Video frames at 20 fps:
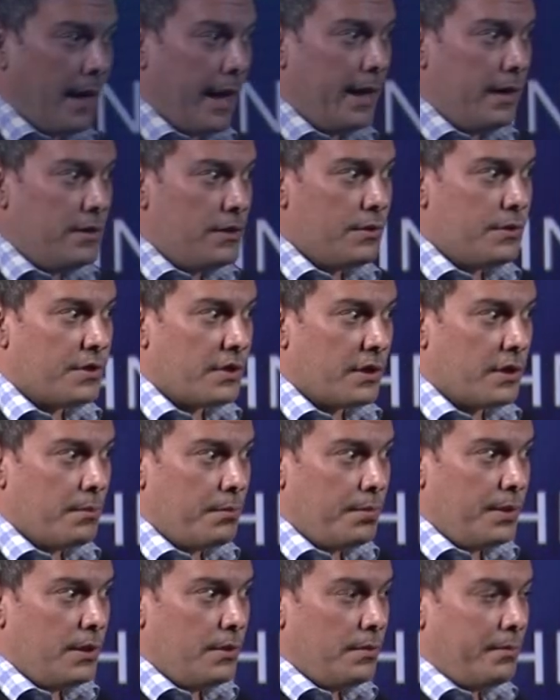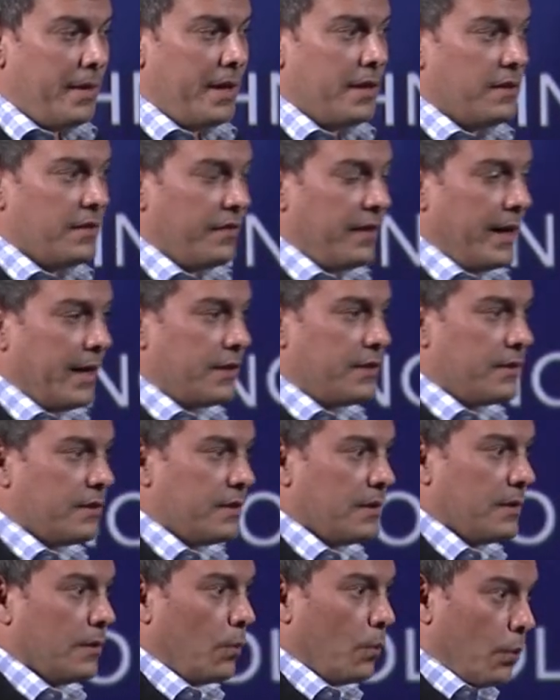end user compute manufacturers
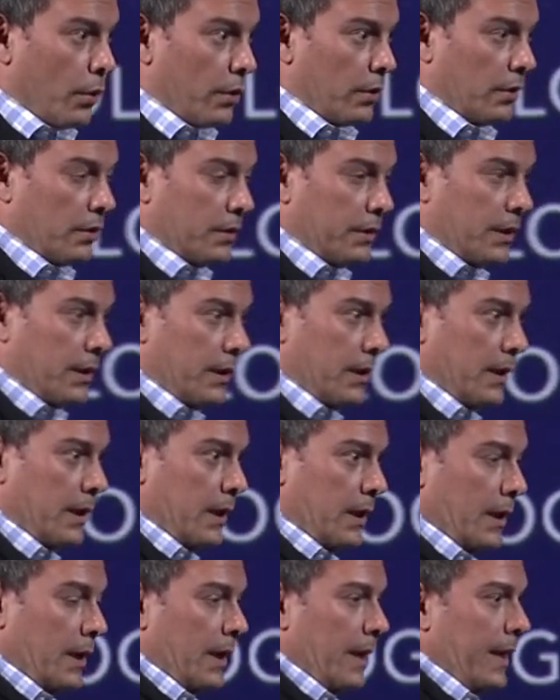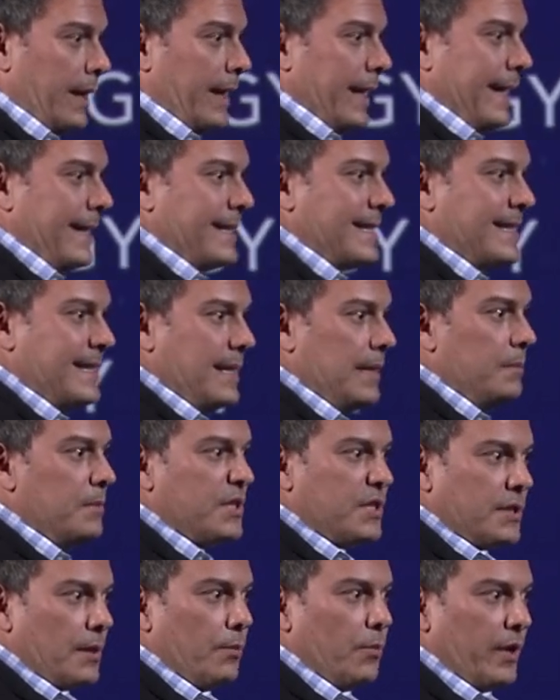in the world, it seems
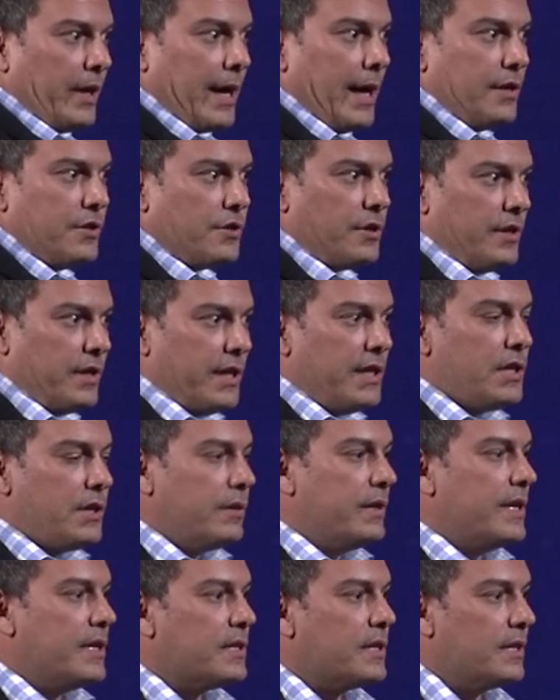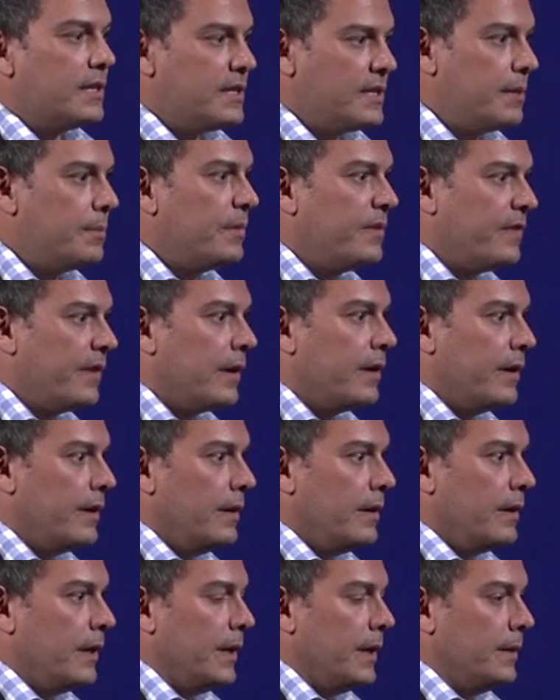somewhat contradictory to some of our
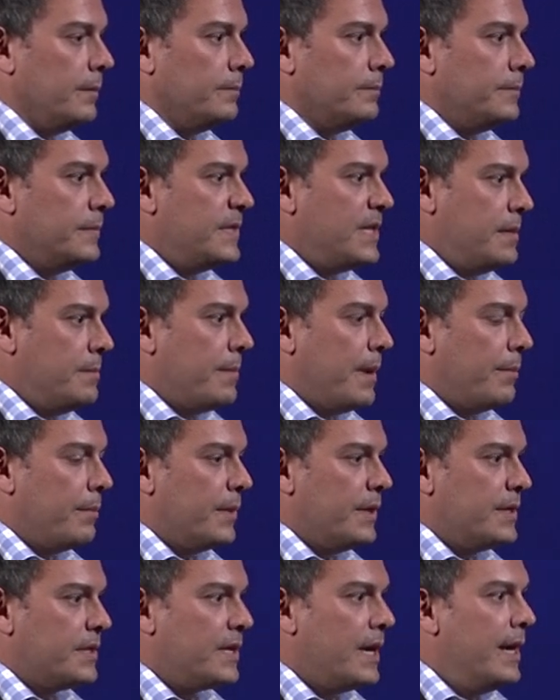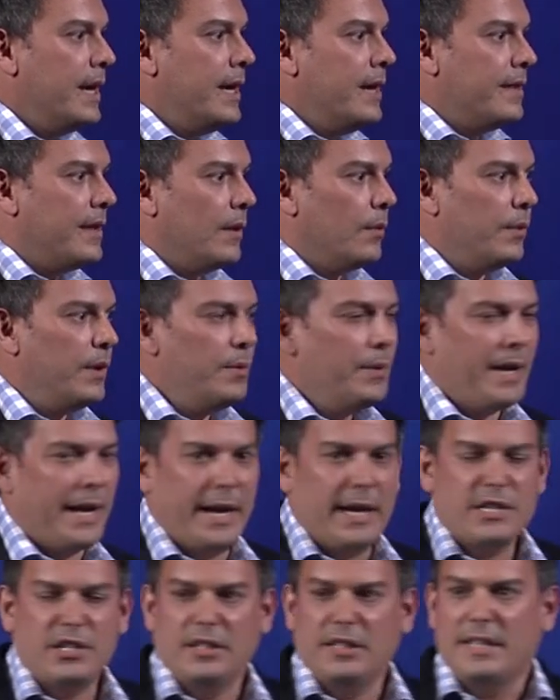um, team members that we would
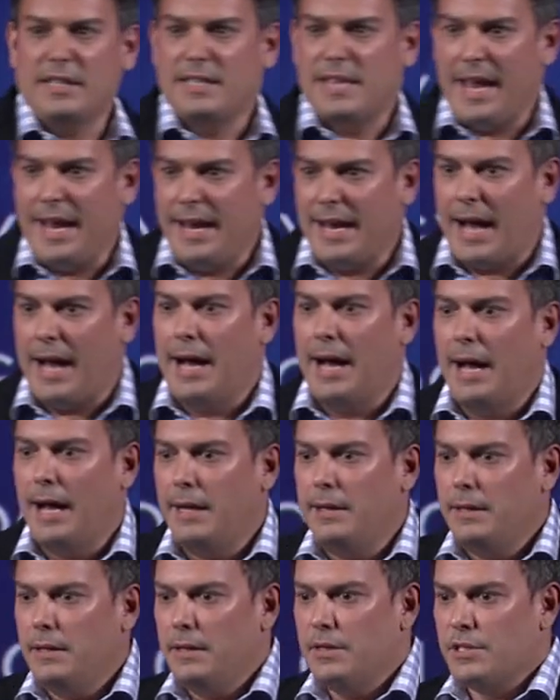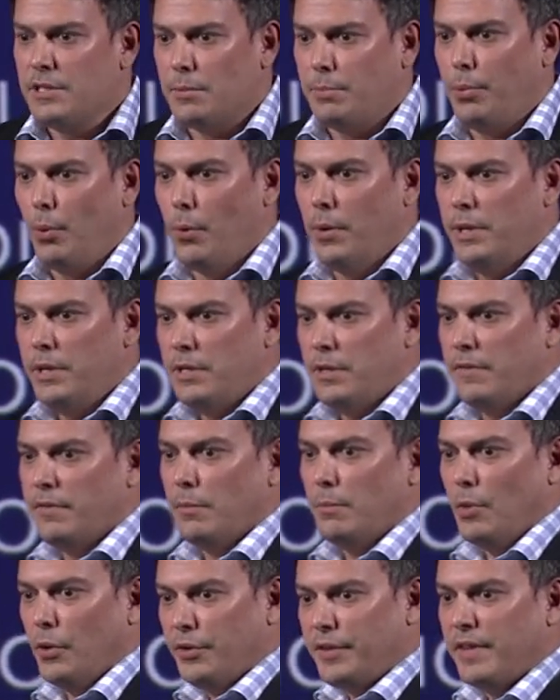actually take on support of a
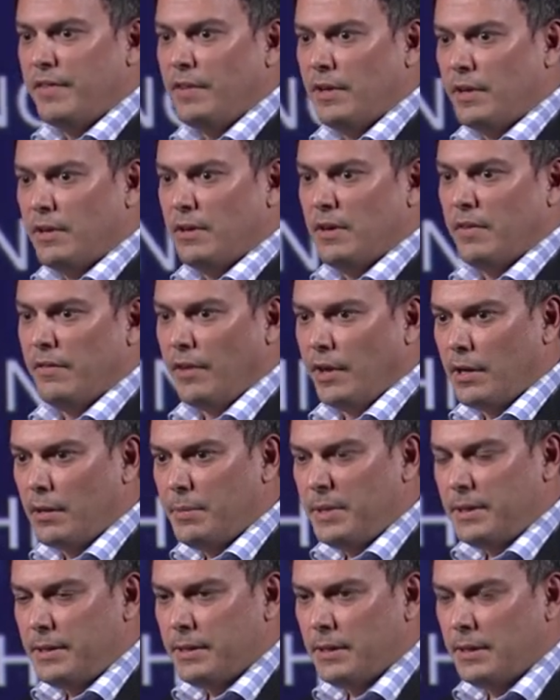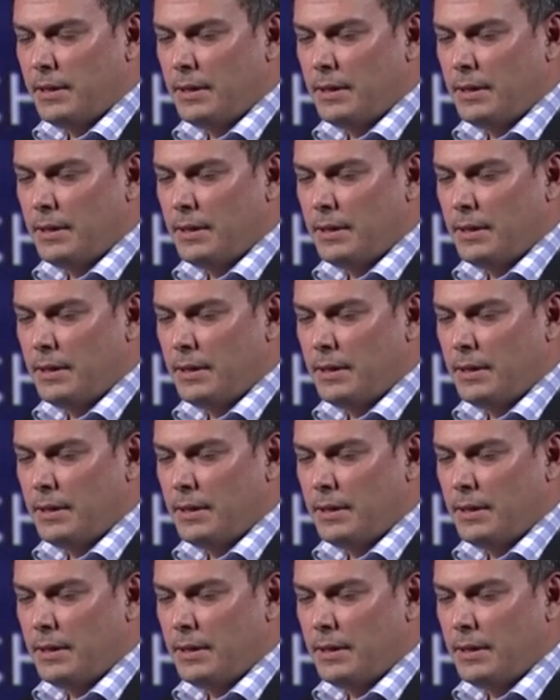multi-vendor environment.